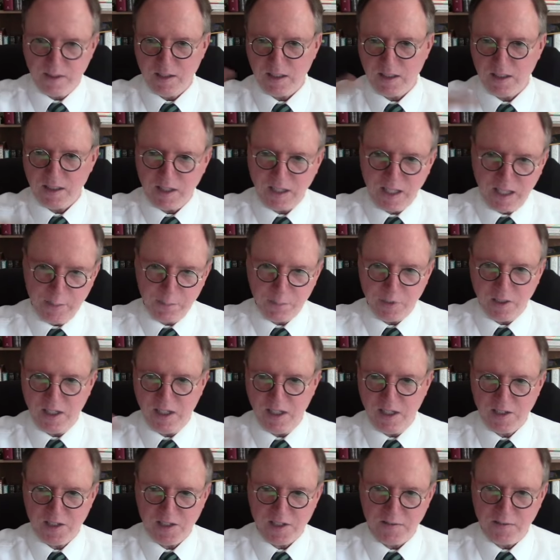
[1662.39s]

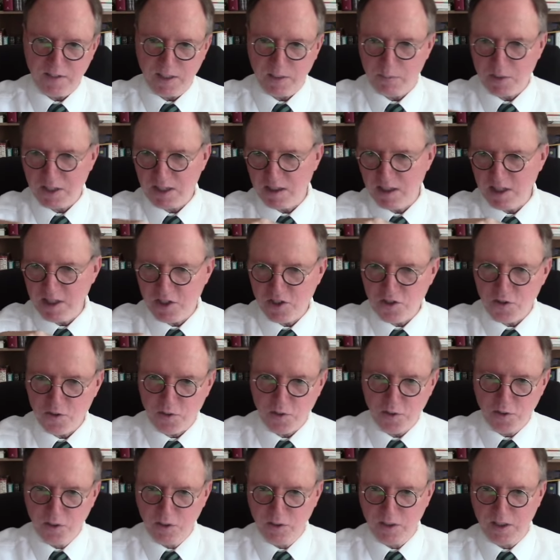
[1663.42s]
comprehensively, but at least
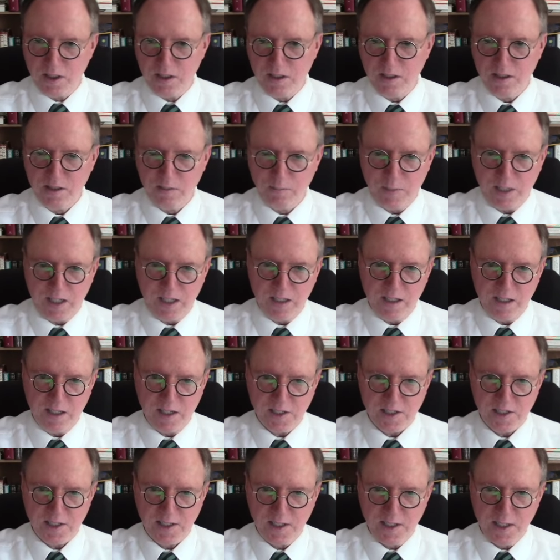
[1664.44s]
truly by
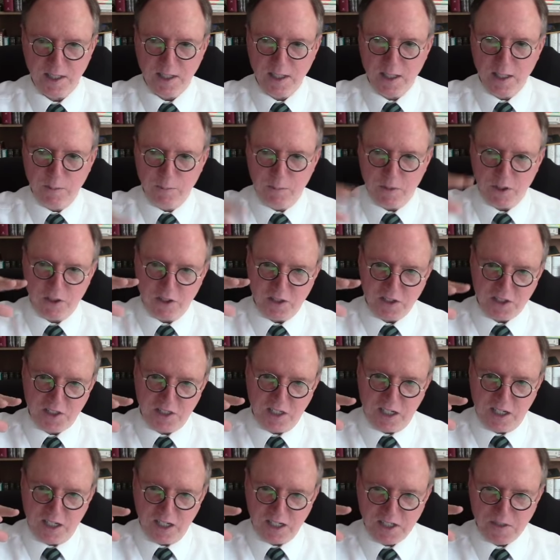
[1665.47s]
us, because
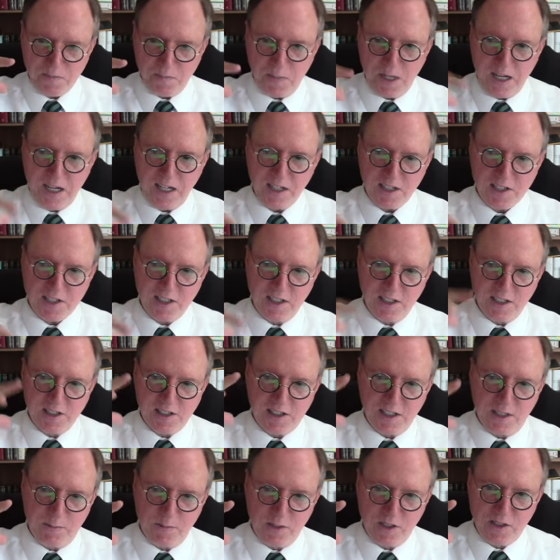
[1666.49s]
God has made us in His
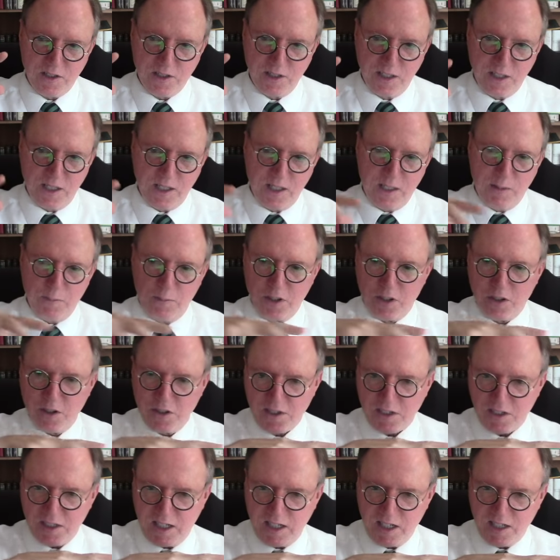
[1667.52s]
image,
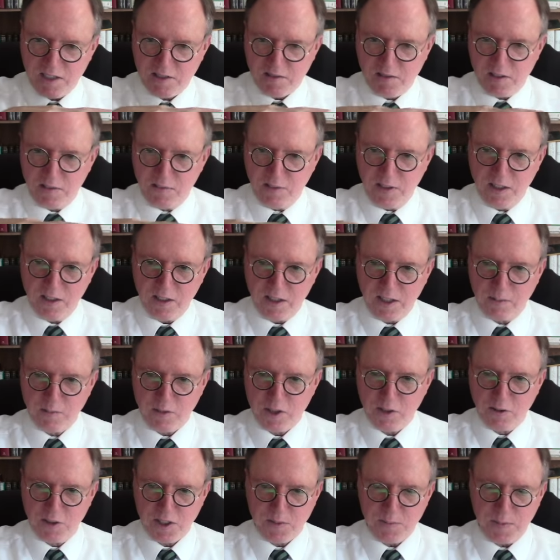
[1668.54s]
because God has revealed them
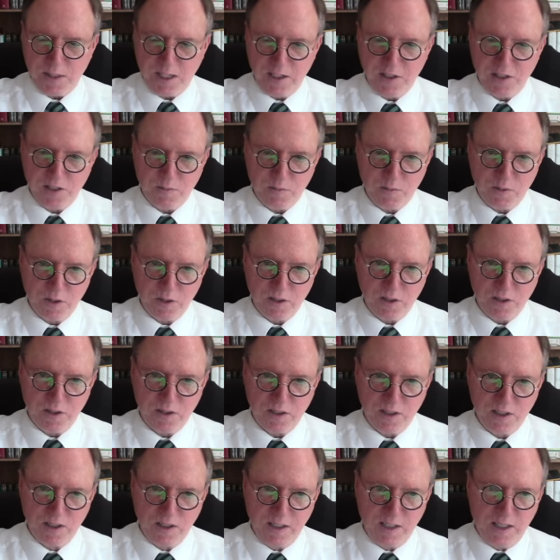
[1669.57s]
to us by His
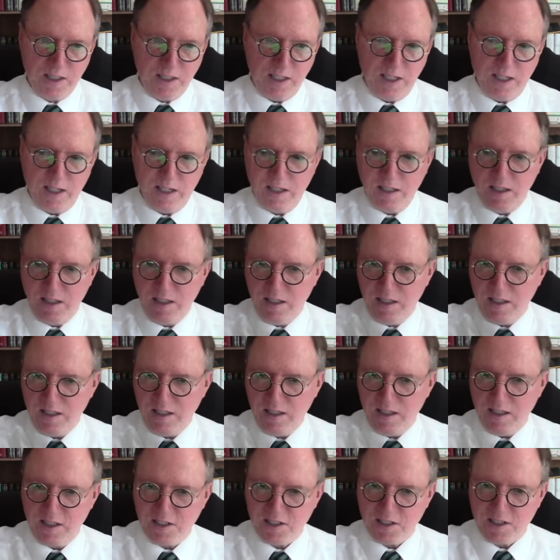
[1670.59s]
Word, and he,
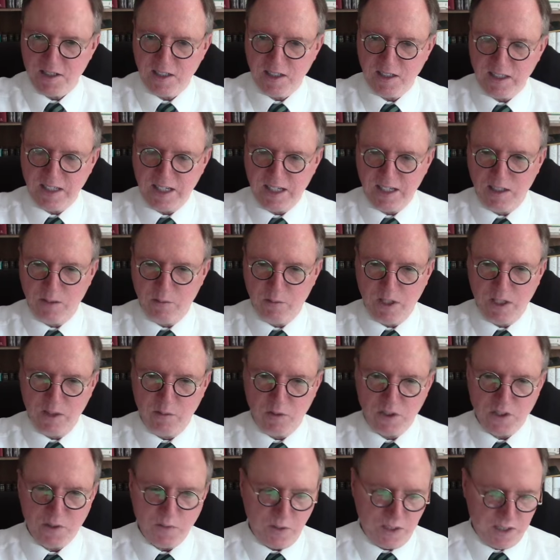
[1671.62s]
he's done that in a way
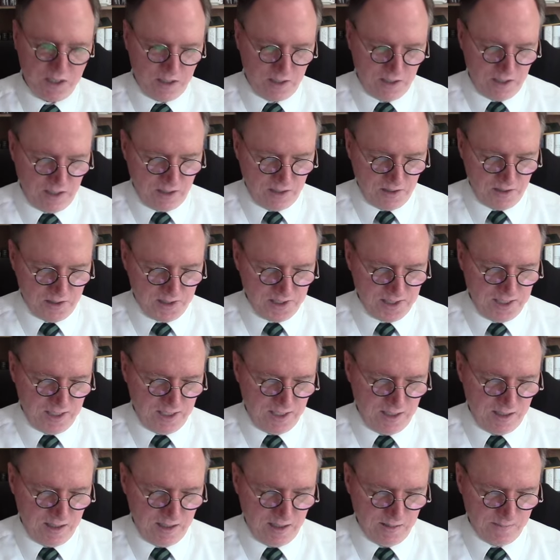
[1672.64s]
which we can
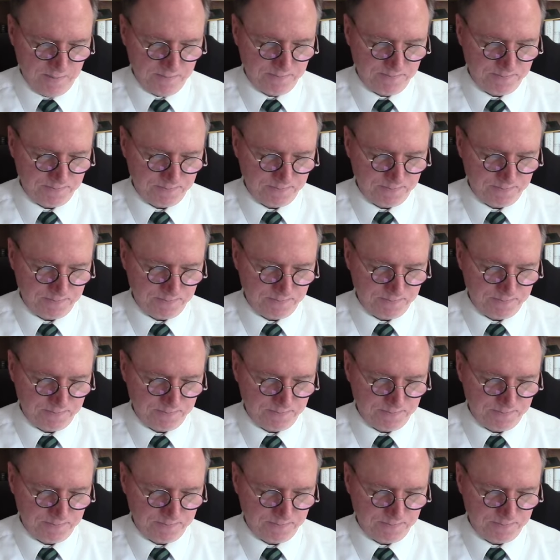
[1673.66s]
understand Him.